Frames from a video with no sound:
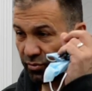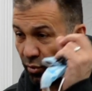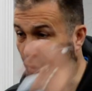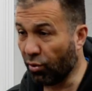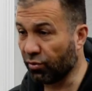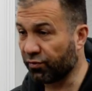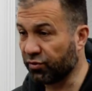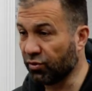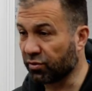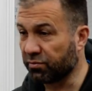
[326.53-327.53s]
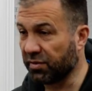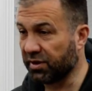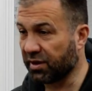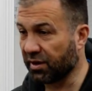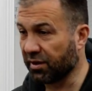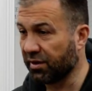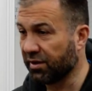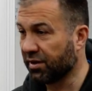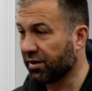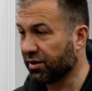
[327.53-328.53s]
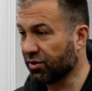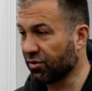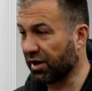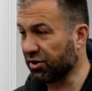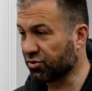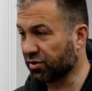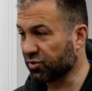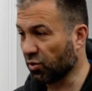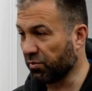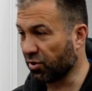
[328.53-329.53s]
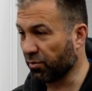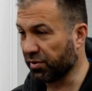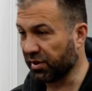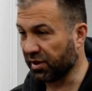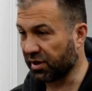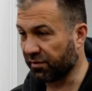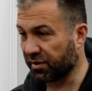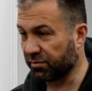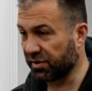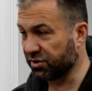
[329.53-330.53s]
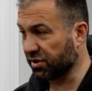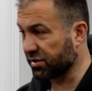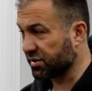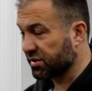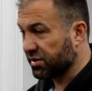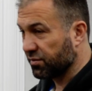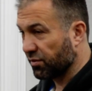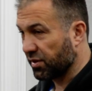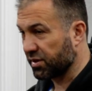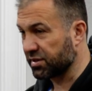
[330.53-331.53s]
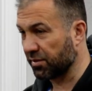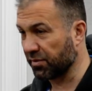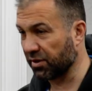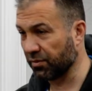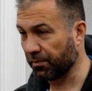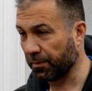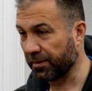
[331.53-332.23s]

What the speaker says: All of your medical, you know, insurance will be completely covered. But just sit for the exam now.